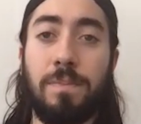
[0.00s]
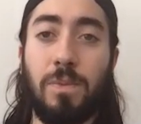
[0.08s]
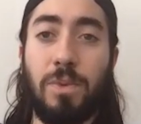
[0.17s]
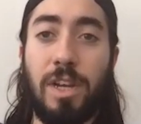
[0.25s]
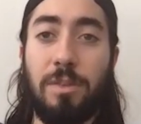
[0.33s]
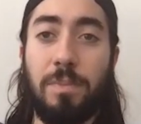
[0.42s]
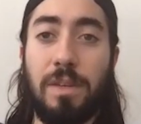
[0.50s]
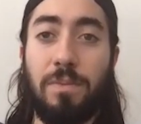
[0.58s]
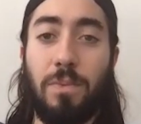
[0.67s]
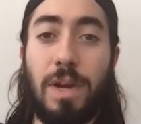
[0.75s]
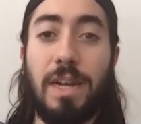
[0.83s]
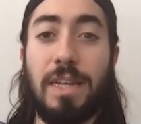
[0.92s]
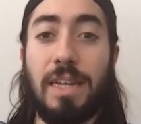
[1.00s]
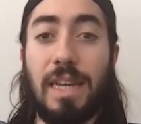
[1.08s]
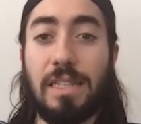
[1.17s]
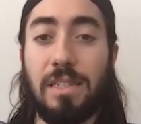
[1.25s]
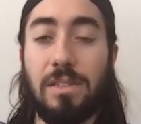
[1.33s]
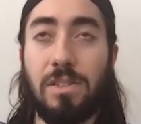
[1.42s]
rather be when he
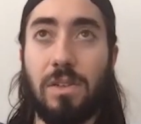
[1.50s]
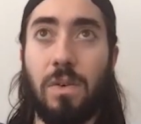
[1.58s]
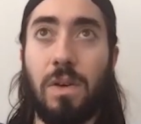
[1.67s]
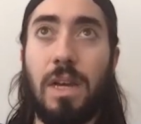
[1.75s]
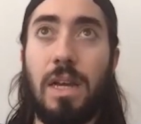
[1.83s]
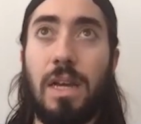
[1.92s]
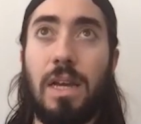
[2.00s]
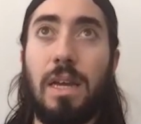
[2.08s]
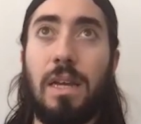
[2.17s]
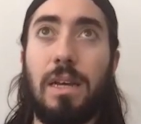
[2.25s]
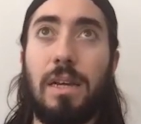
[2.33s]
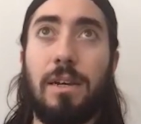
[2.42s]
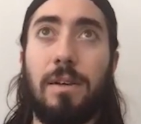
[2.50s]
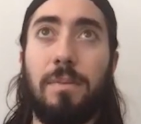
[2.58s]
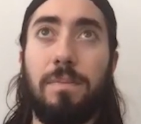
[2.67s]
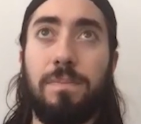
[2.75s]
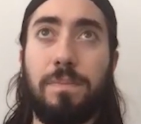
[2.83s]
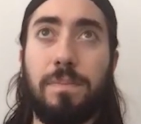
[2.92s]
gets it so um,